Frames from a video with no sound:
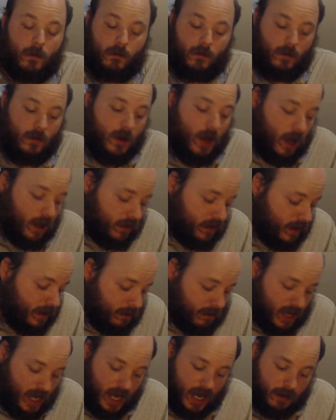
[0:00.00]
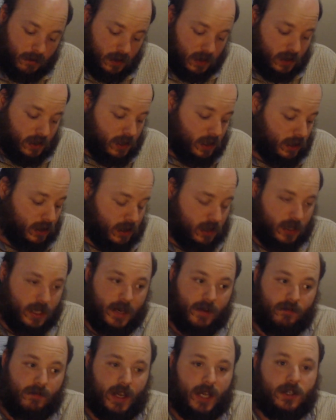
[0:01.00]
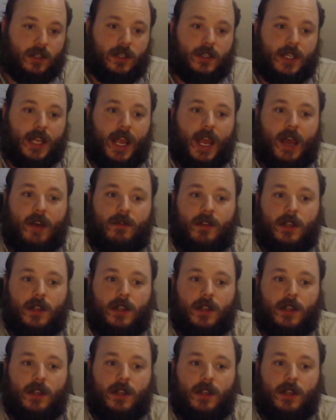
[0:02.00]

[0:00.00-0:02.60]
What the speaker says: nothing being able to touch the infections they have,